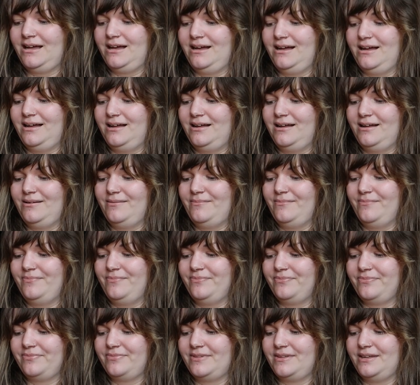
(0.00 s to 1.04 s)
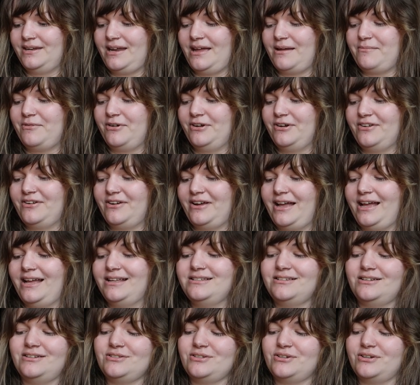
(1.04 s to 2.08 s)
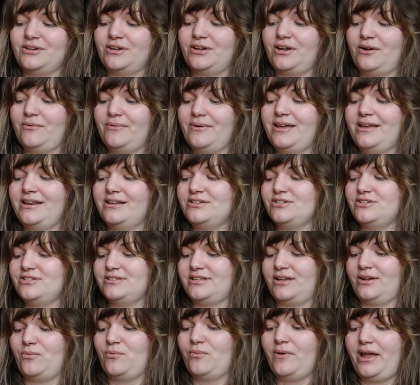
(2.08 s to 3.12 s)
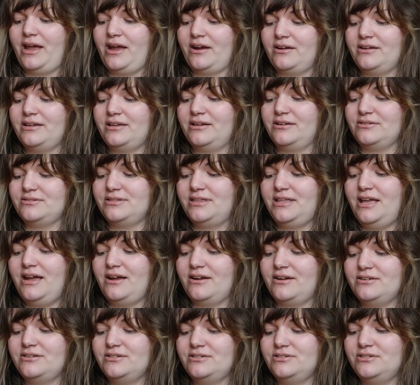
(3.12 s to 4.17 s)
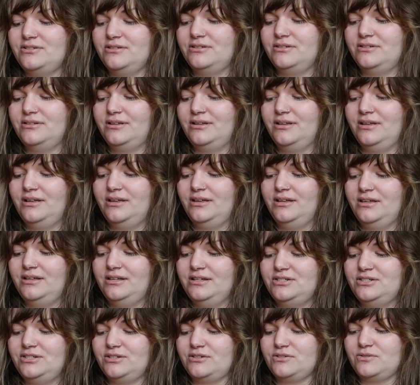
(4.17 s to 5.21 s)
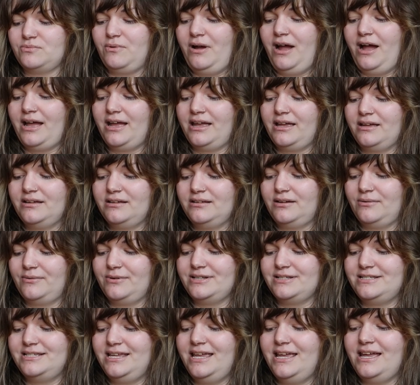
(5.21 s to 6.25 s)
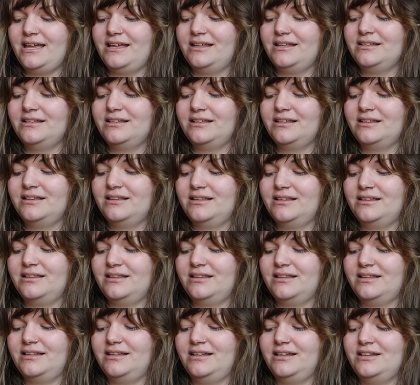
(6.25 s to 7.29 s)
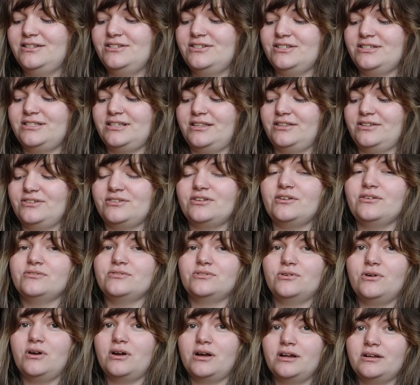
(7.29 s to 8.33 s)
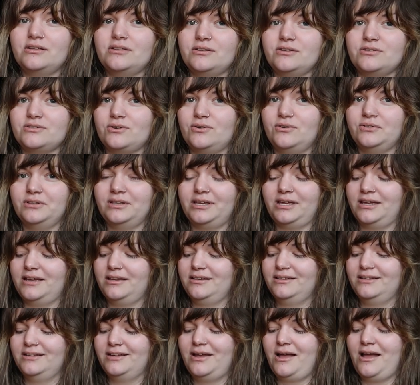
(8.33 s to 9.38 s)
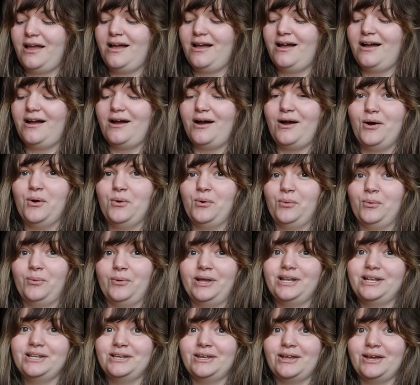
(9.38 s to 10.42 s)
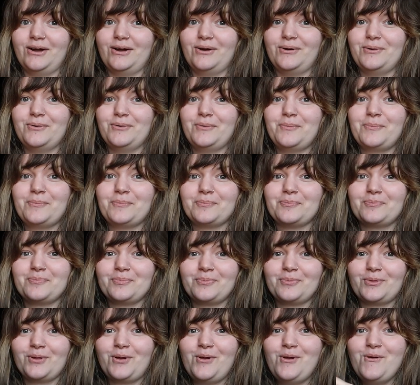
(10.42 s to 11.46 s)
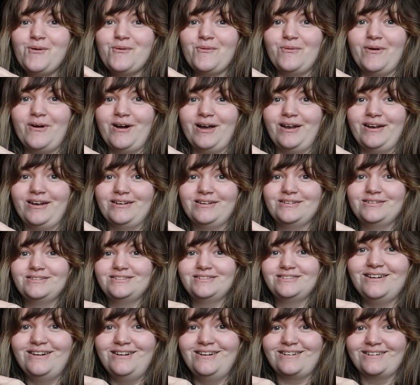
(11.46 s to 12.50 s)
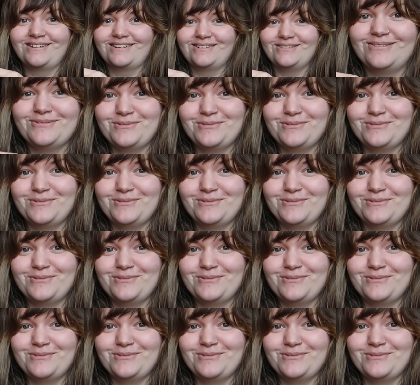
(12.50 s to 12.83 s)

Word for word: um, the nightmare in her head tells her to go in and she's like where he goes there she goes why i want to see it and she said there's no door there's only a window one dark